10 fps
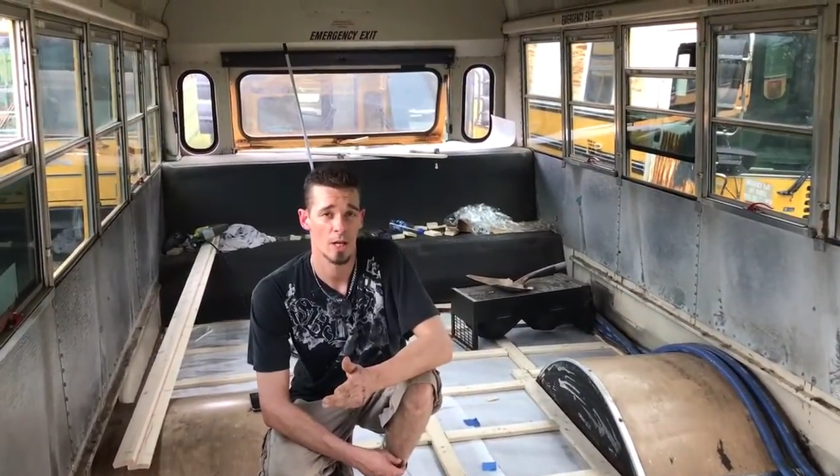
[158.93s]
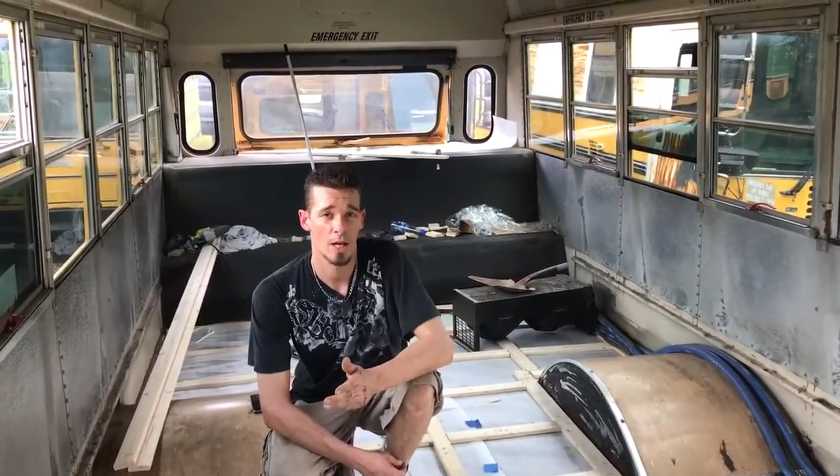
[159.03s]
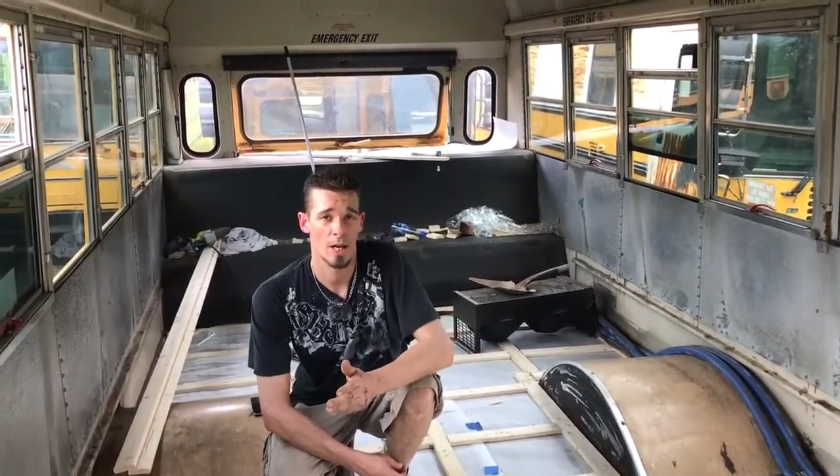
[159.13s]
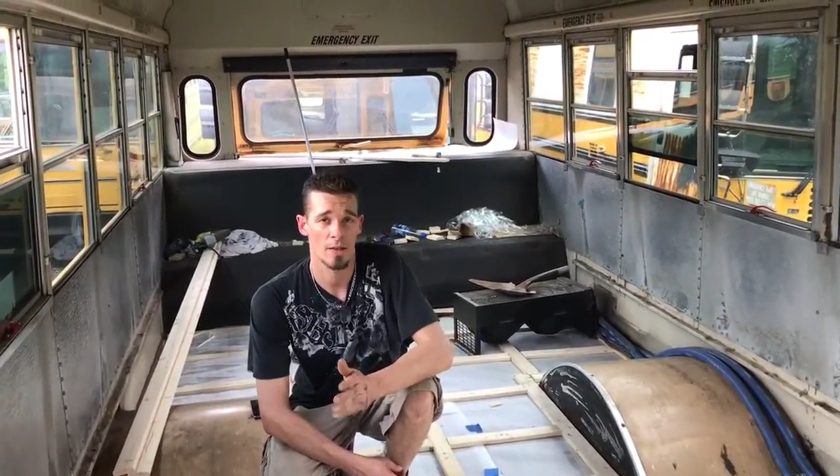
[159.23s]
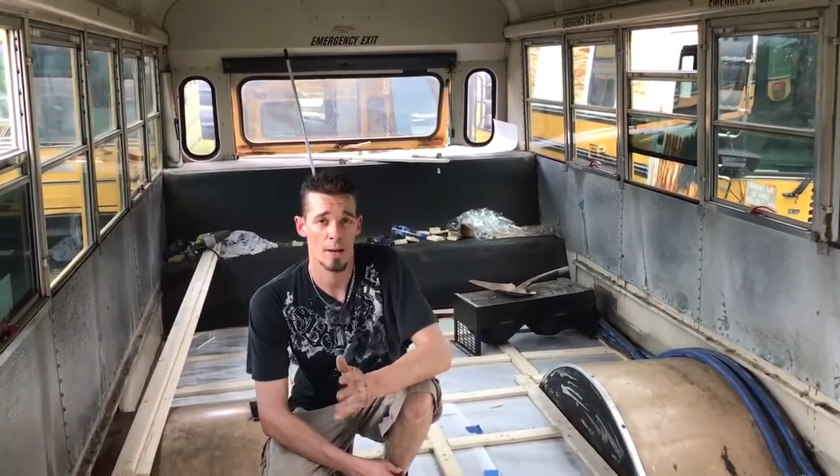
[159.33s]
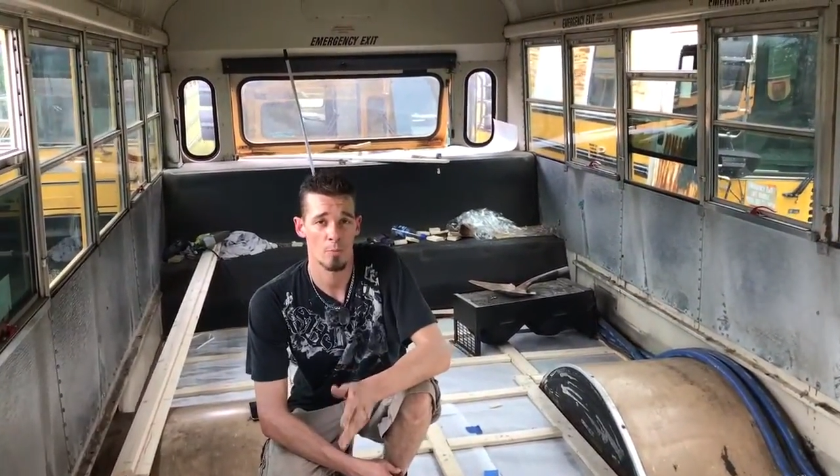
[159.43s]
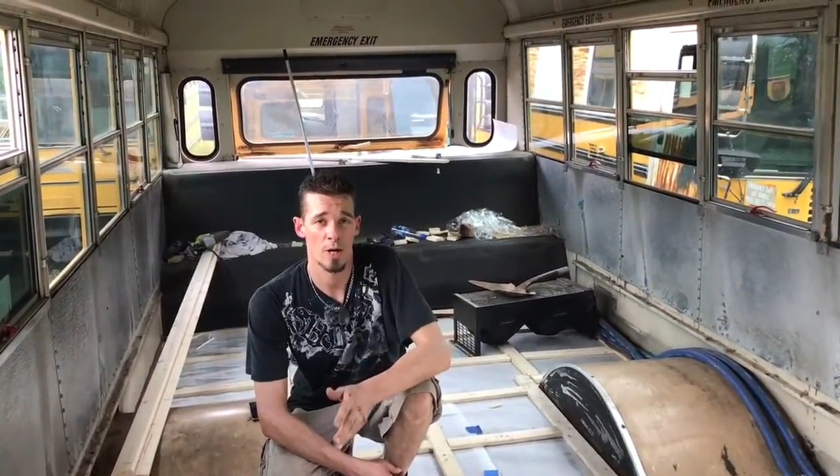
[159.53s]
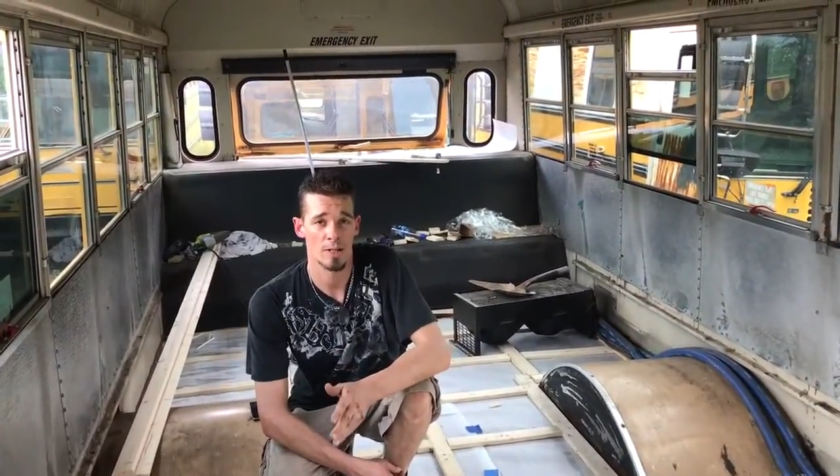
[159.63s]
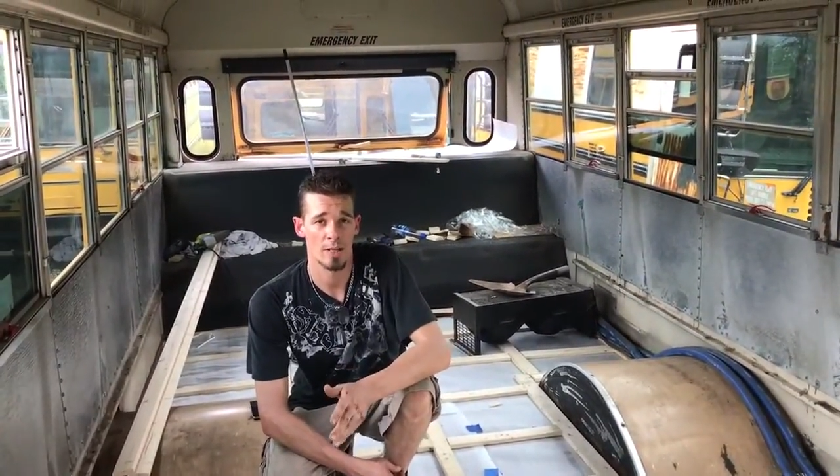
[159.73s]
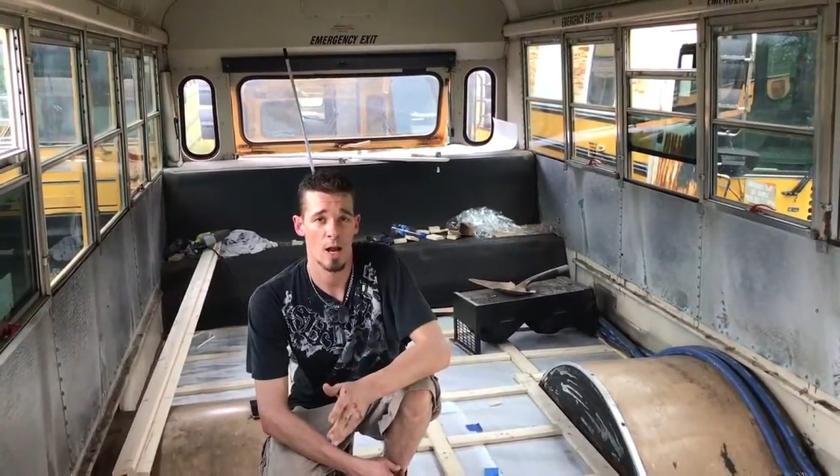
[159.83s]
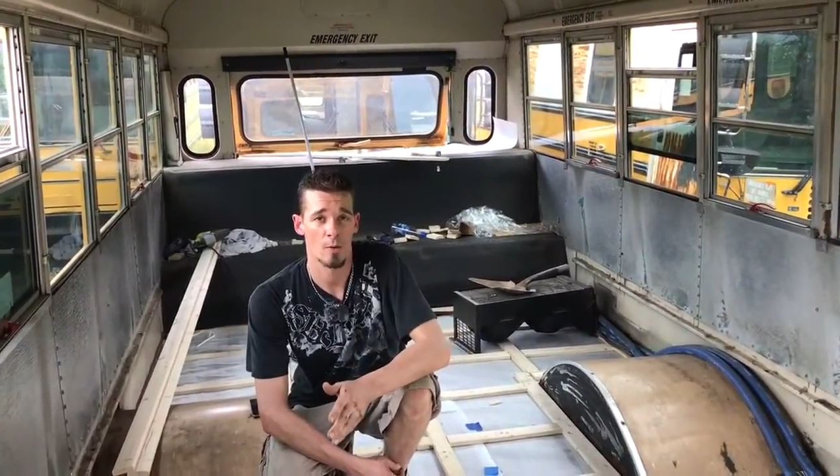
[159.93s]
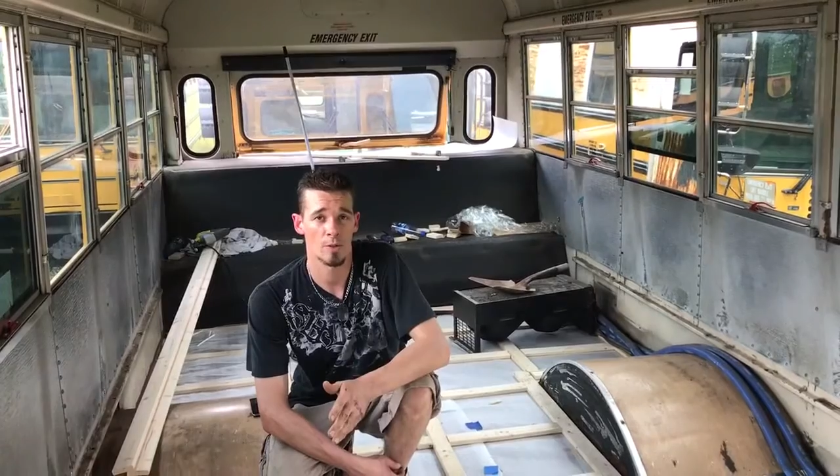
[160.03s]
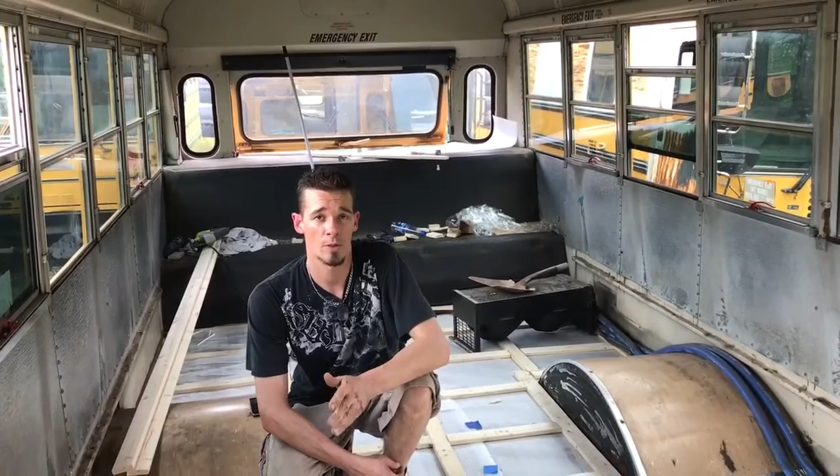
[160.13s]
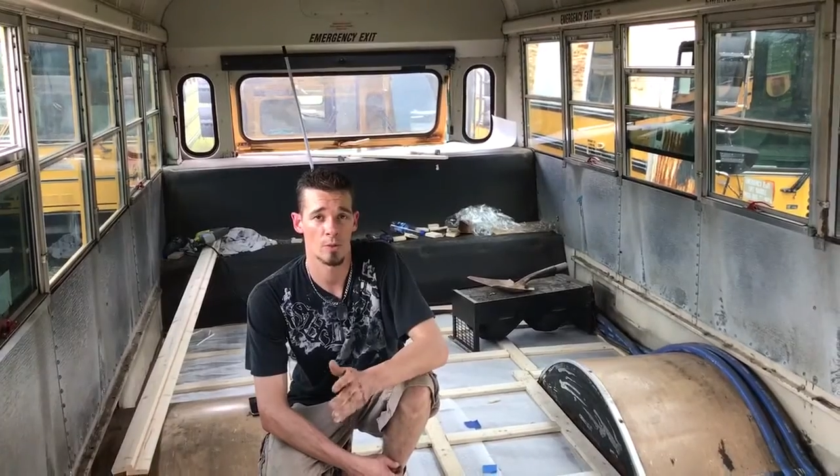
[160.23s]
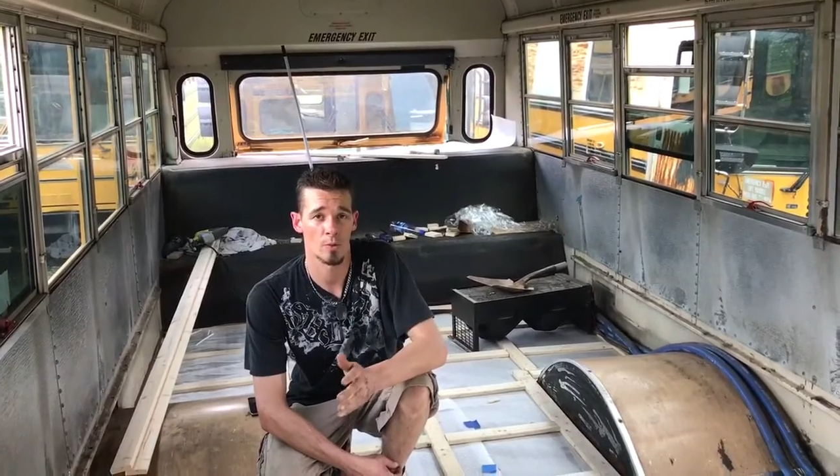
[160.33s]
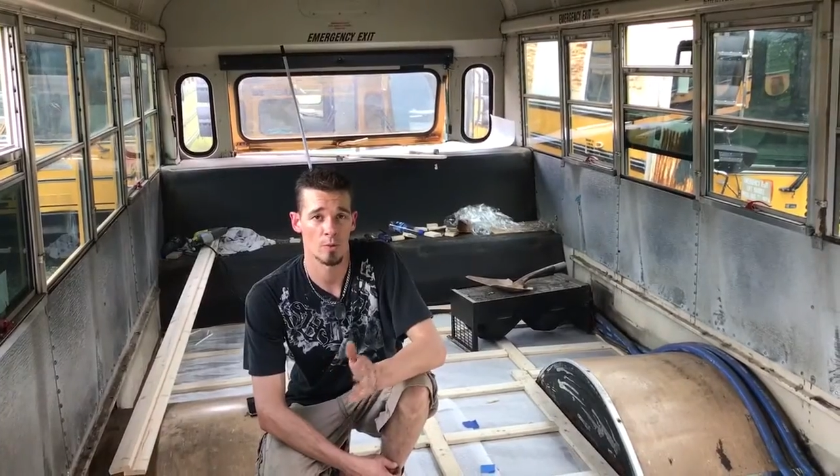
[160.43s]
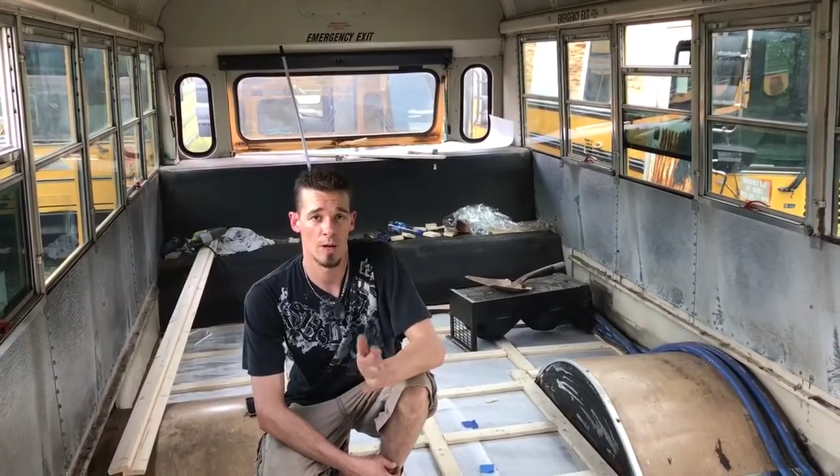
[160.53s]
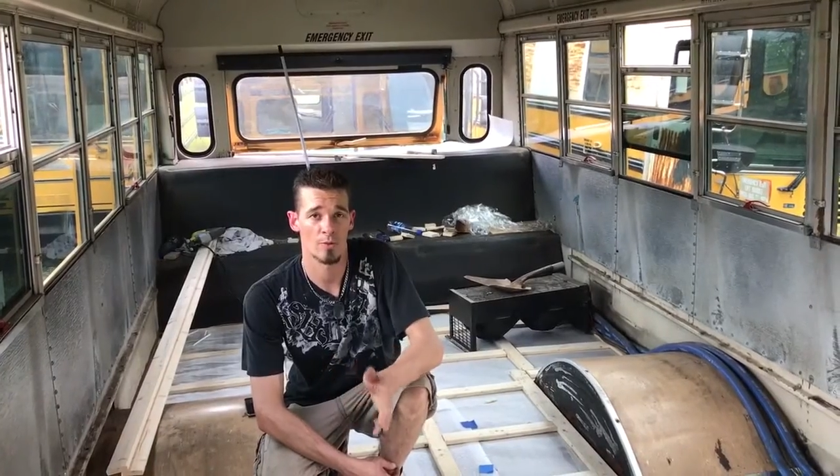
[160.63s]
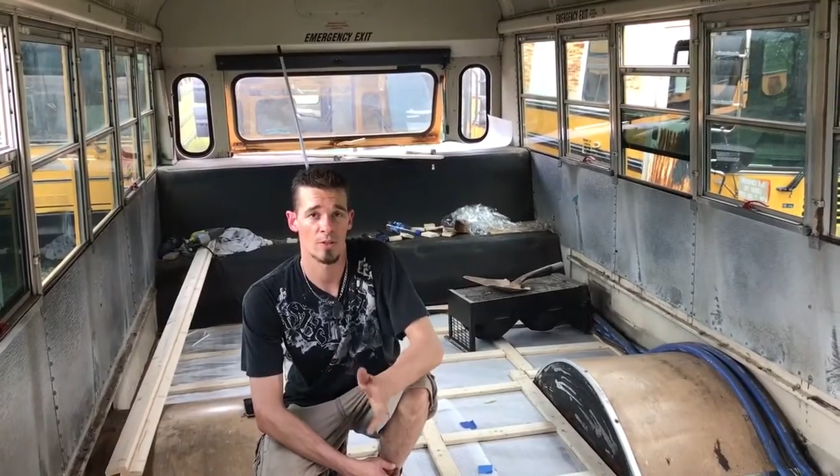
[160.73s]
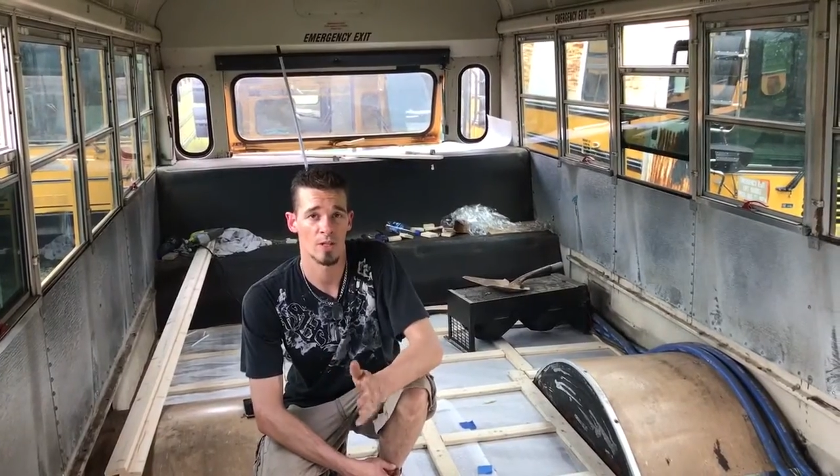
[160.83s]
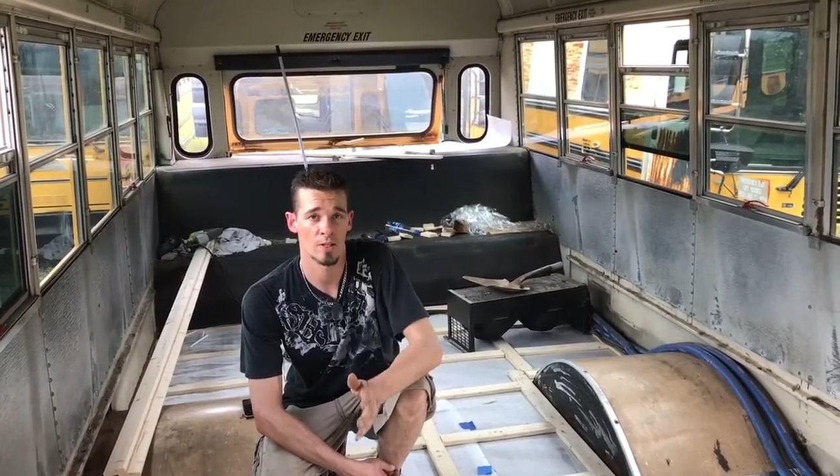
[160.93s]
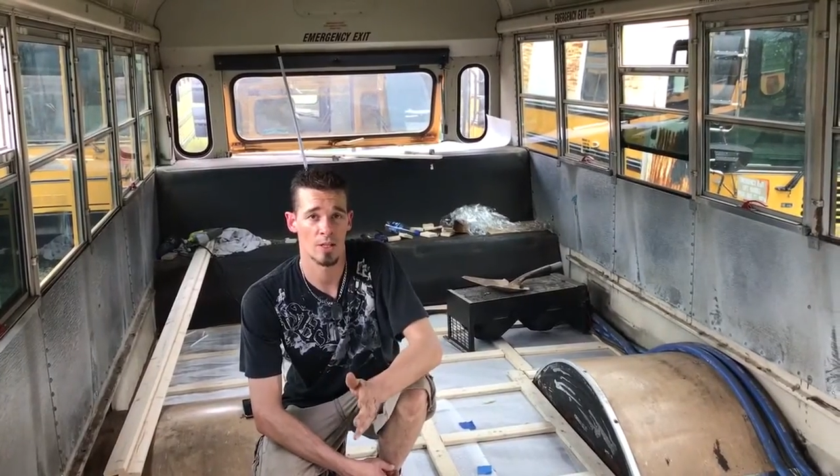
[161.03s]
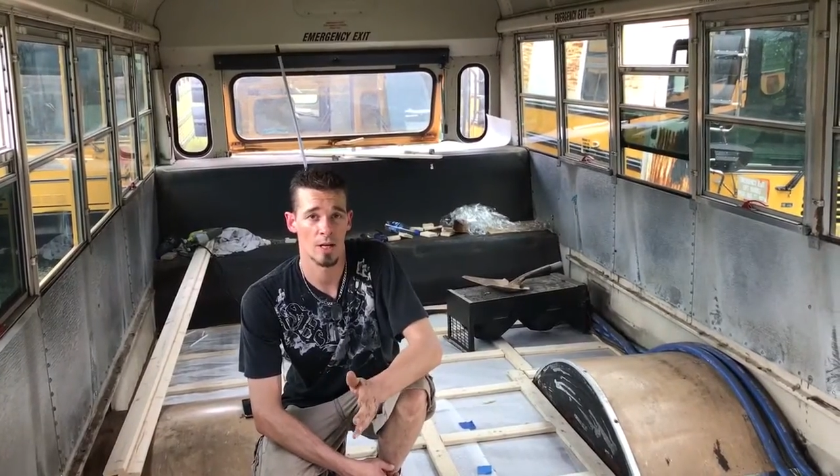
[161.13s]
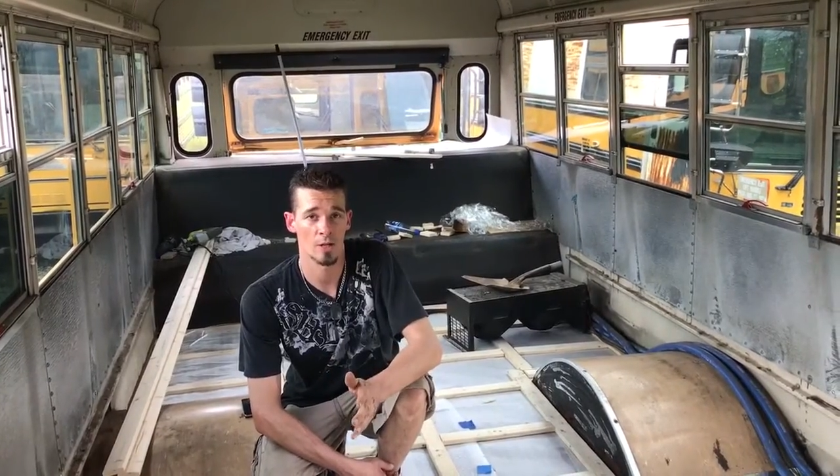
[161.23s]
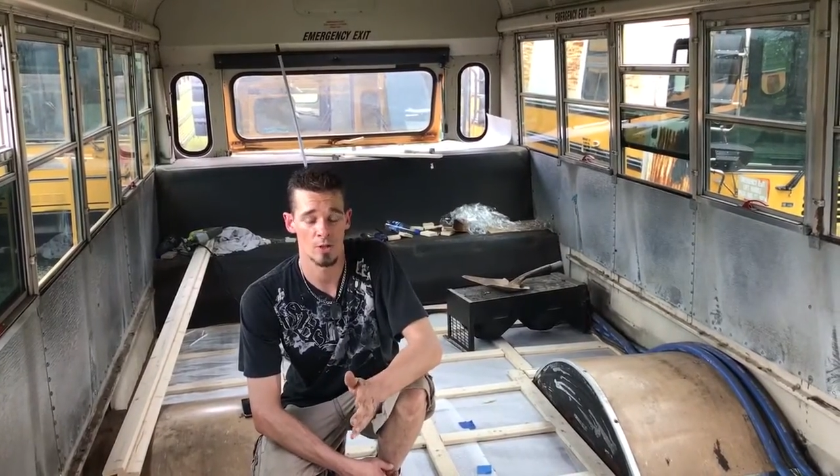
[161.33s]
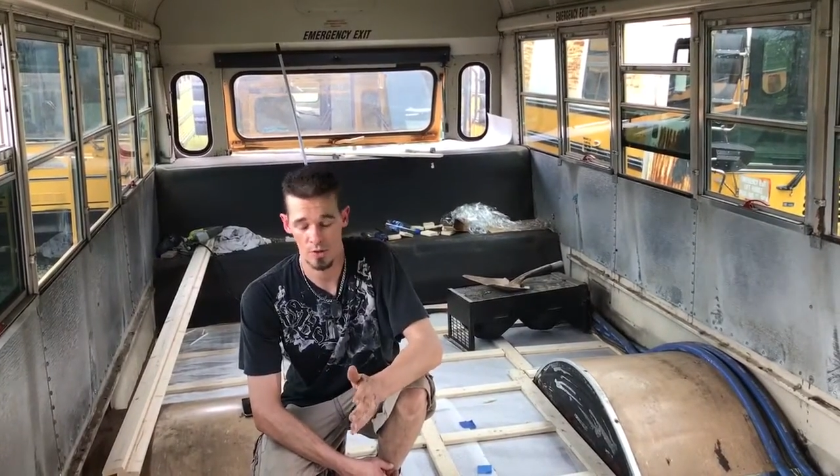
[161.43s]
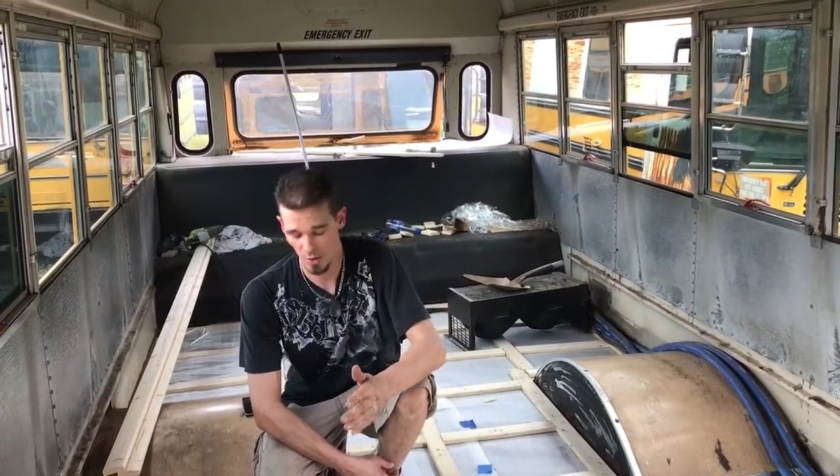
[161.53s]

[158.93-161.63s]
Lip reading: and that breaks down to every 16 inches.